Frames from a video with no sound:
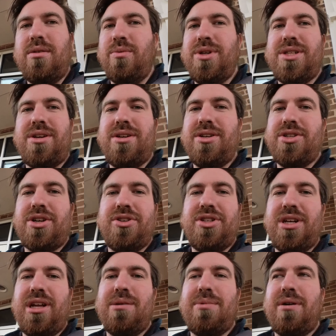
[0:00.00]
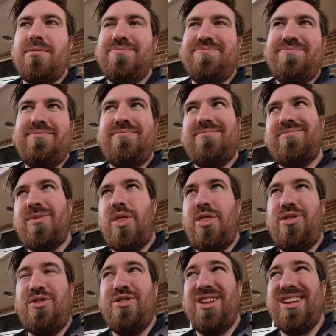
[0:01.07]
we started charging at about
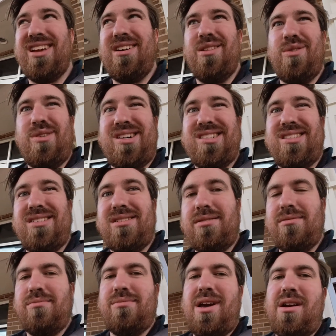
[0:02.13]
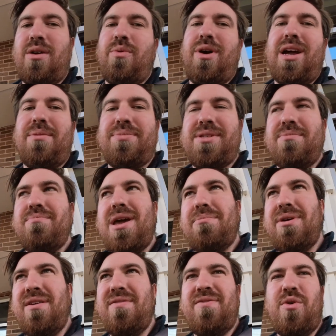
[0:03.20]
30 kilowatts and made our way up to
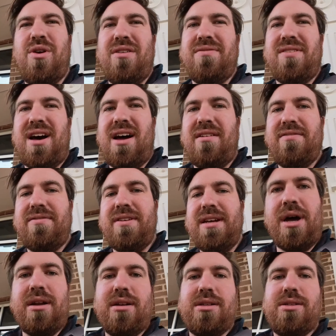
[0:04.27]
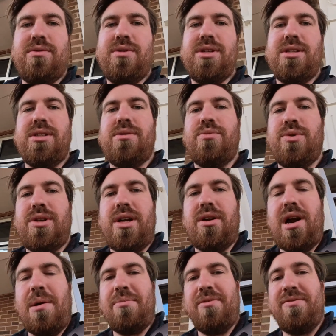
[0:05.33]
maybe 45. But as soon as we're done
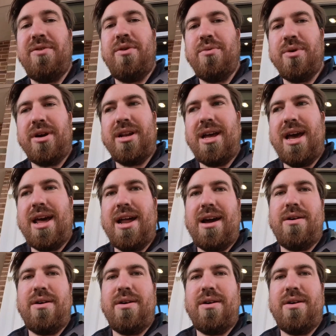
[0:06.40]
grabbing food, we're gonna head